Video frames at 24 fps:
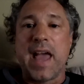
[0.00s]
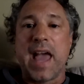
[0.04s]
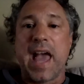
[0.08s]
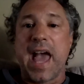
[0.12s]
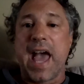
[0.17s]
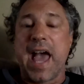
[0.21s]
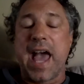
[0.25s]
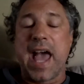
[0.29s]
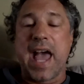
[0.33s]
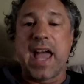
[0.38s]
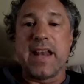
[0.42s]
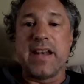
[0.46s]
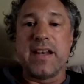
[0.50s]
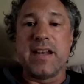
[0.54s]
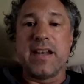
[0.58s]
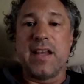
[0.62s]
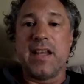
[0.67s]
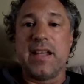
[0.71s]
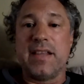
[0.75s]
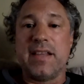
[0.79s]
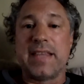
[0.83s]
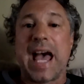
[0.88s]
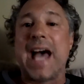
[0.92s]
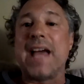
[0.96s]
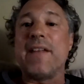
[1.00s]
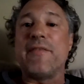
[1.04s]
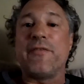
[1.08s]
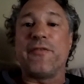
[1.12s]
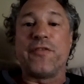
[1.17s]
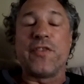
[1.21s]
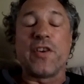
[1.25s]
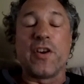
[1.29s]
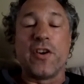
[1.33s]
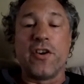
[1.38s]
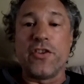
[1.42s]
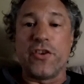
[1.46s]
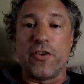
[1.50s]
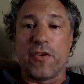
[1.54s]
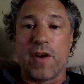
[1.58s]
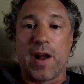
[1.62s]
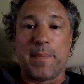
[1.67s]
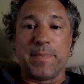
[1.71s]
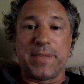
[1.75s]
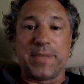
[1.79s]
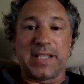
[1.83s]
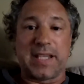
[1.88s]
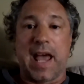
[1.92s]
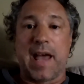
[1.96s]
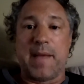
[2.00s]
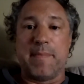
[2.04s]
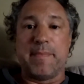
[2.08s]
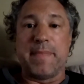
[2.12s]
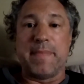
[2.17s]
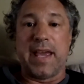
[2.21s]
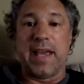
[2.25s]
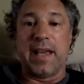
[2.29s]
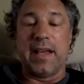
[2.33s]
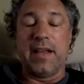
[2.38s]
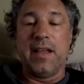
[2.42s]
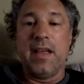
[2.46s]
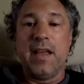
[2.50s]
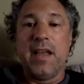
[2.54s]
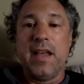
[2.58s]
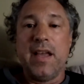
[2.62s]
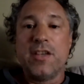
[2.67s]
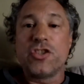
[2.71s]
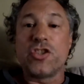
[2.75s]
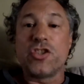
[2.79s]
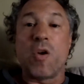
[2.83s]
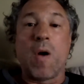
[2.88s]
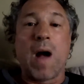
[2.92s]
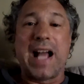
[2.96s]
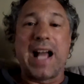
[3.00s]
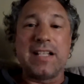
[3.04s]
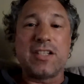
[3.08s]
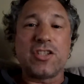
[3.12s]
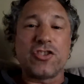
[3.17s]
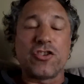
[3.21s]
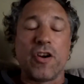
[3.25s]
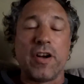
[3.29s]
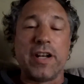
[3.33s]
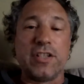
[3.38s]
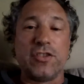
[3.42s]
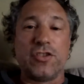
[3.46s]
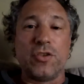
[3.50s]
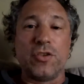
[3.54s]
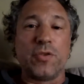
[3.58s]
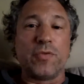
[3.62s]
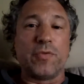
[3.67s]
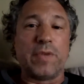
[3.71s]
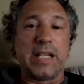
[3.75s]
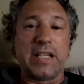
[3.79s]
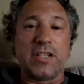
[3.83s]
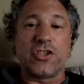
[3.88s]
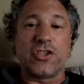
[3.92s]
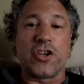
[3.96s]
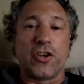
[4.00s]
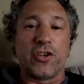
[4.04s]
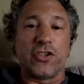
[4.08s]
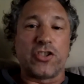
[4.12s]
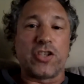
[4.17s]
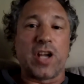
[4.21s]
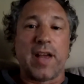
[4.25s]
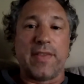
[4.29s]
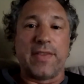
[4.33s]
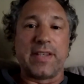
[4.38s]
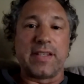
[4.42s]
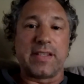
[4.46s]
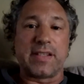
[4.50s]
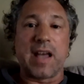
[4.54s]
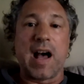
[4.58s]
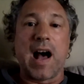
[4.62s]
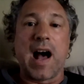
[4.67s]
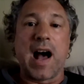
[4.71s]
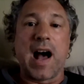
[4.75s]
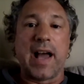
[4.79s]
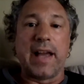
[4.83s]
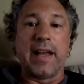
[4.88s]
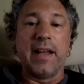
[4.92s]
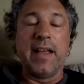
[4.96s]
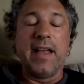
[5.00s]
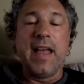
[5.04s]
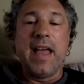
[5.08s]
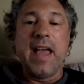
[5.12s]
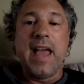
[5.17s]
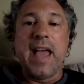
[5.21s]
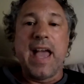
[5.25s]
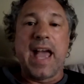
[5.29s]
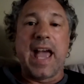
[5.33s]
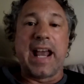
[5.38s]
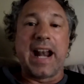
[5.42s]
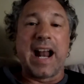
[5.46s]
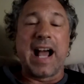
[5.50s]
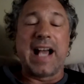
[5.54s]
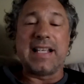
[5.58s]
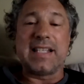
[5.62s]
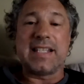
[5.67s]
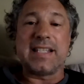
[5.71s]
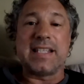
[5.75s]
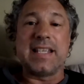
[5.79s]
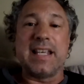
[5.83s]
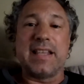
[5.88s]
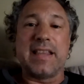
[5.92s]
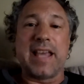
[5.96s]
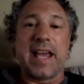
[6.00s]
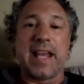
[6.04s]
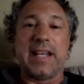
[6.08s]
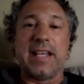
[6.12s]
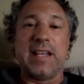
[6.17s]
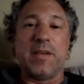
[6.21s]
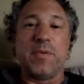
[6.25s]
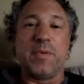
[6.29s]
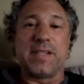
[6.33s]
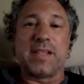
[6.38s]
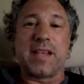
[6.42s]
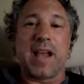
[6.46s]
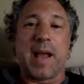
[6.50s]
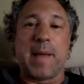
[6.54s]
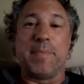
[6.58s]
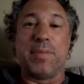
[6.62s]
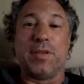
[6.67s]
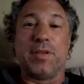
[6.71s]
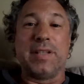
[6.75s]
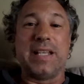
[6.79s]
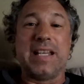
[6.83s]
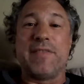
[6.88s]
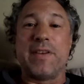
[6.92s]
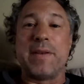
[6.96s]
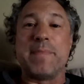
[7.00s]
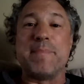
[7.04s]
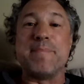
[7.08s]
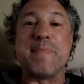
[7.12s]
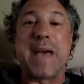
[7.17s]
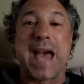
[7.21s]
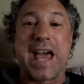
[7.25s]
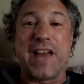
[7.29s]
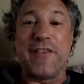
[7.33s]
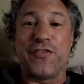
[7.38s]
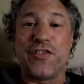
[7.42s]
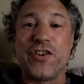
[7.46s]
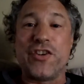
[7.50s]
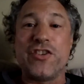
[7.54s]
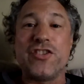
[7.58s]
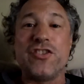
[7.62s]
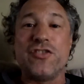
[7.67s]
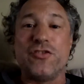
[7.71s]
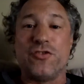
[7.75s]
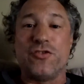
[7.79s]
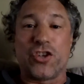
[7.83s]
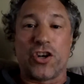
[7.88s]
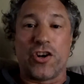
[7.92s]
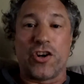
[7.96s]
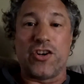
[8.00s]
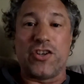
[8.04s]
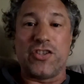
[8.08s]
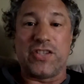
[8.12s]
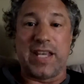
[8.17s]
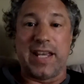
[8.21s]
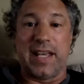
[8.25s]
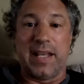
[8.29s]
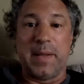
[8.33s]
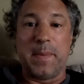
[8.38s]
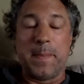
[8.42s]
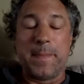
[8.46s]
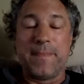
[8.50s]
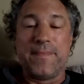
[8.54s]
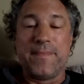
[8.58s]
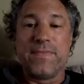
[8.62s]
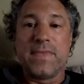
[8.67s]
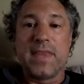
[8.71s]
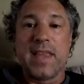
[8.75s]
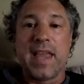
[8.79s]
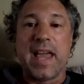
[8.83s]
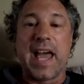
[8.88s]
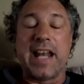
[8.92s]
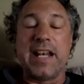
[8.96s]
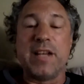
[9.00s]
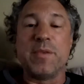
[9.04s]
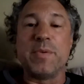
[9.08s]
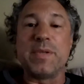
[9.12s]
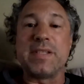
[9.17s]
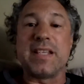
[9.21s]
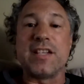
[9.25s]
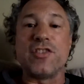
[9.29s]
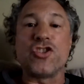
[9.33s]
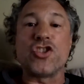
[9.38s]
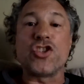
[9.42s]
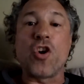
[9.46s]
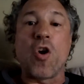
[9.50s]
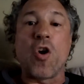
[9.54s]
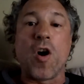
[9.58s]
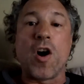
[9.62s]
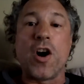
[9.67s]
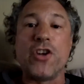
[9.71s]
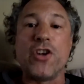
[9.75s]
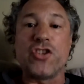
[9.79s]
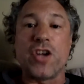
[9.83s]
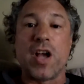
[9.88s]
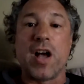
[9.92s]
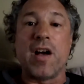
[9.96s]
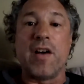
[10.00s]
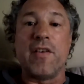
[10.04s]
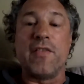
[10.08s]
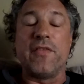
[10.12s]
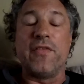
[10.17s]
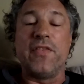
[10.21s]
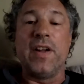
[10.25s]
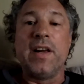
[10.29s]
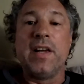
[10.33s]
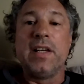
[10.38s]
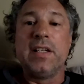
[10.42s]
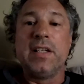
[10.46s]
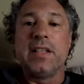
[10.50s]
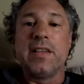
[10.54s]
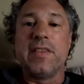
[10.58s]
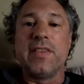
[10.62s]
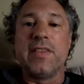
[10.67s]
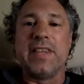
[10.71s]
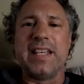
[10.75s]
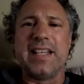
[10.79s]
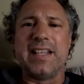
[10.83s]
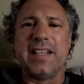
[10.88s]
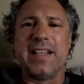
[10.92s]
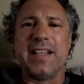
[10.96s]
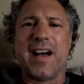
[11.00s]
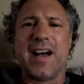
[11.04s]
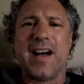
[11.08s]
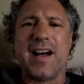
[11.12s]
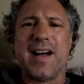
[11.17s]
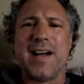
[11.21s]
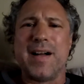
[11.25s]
And that further upset me. So I started doing research on this guy. And I see that he was, I believe, in Medford, New Jersey. And he was in charge of the